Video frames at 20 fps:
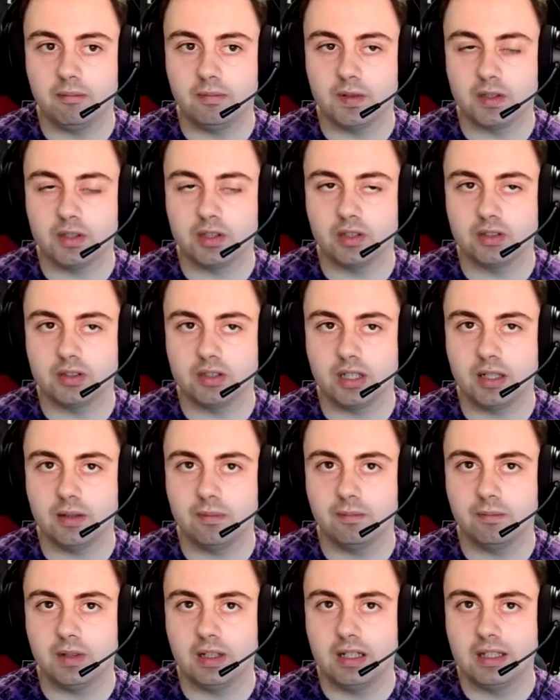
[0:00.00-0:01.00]
the Doctor.
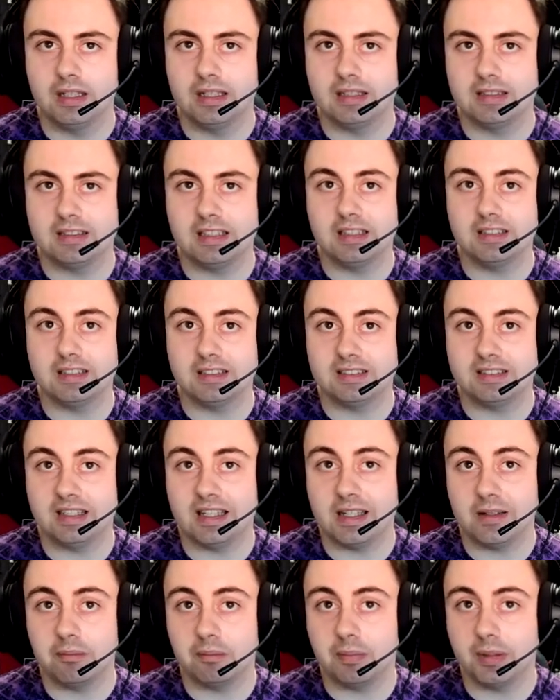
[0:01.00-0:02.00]
That's the
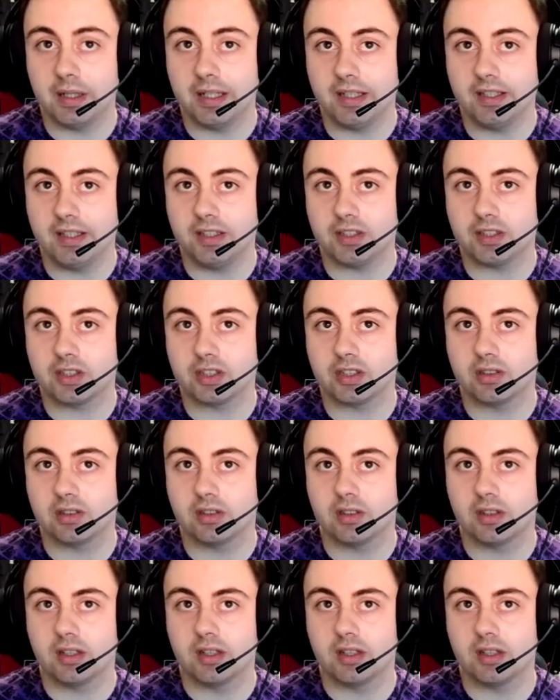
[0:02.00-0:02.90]
same beach